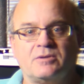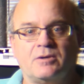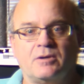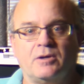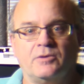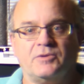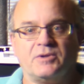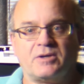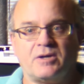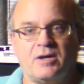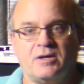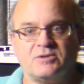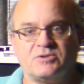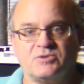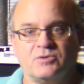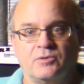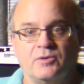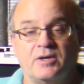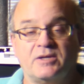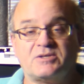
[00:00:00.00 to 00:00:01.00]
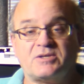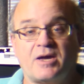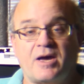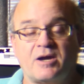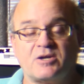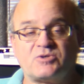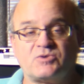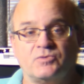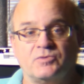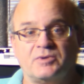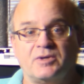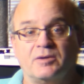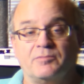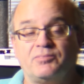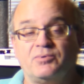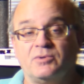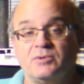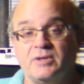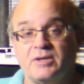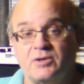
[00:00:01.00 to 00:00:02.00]
on the console. It's actually a
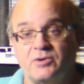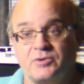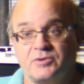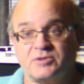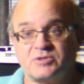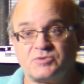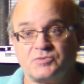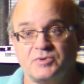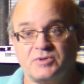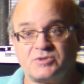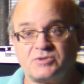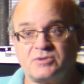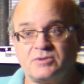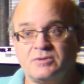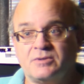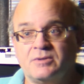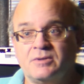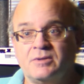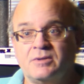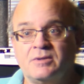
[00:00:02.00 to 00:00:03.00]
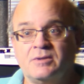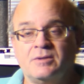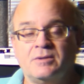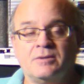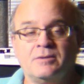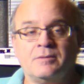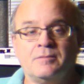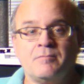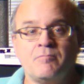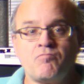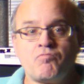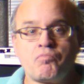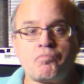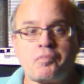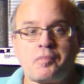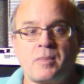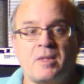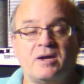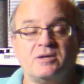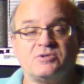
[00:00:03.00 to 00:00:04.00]
polarity switch,
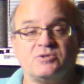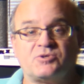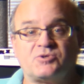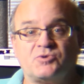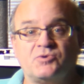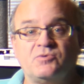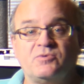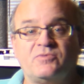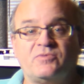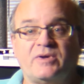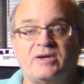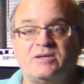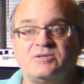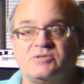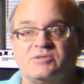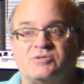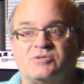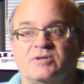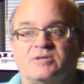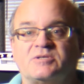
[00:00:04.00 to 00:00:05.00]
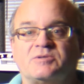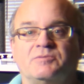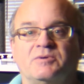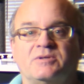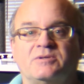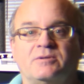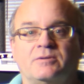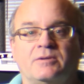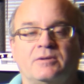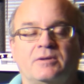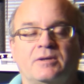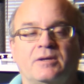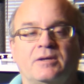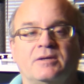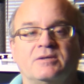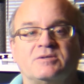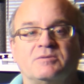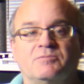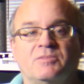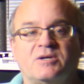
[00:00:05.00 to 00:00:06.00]
as a true phase adjustment
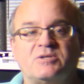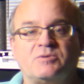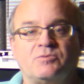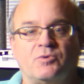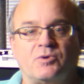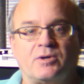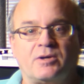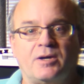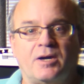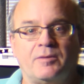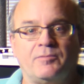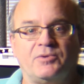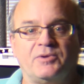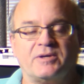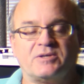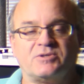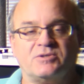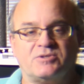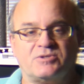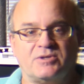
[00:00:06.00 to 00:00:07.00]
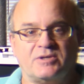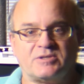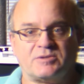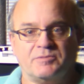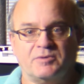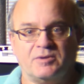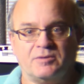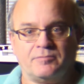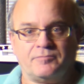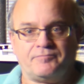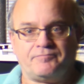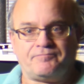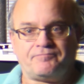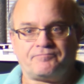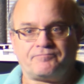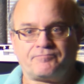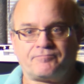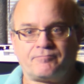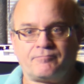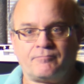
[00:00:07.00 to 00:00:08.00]
is a much more complex adjustment.
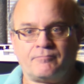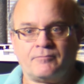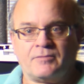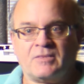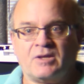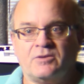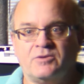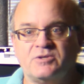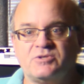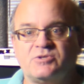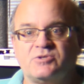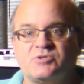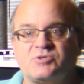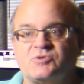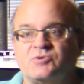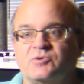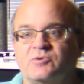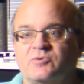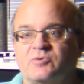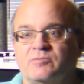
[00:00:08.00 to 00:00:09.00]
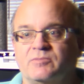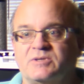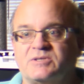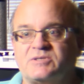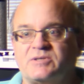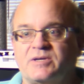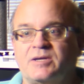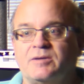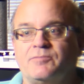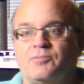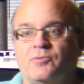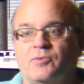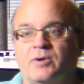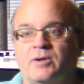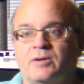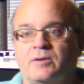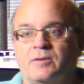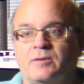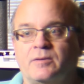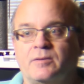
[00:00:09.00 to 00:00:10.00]
This is true from the
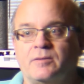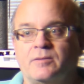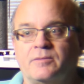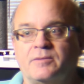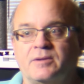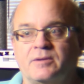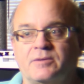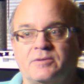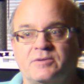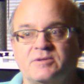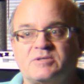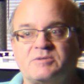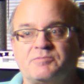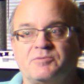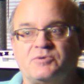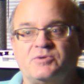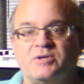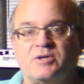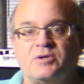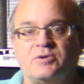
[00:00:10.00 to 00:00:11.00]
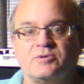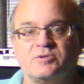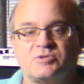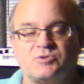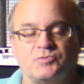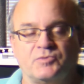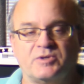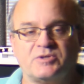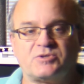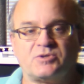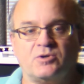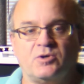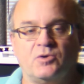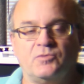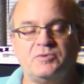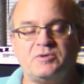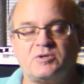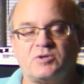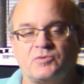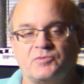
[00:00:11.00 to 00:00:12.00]
standpoint that this particular switch
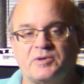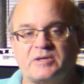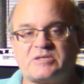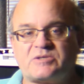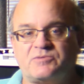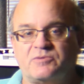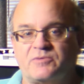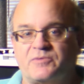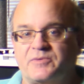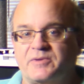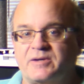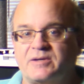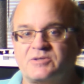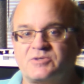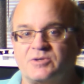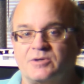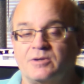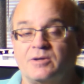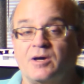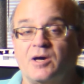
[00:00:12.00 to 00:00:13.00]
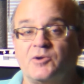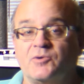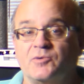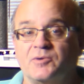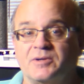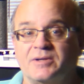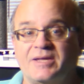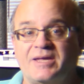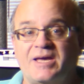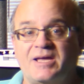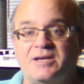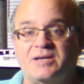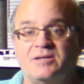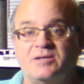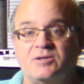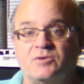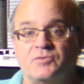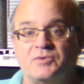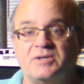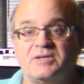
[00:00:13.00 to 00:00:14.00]
only corrects for things that are 180
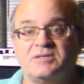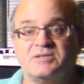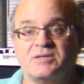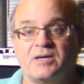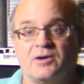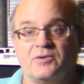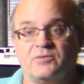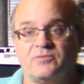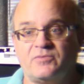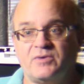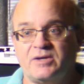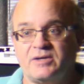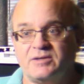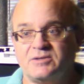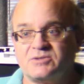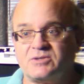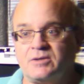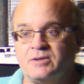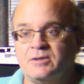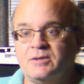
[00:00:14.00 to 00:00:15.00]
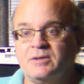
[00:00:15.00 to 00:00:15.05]
degrees out of phase,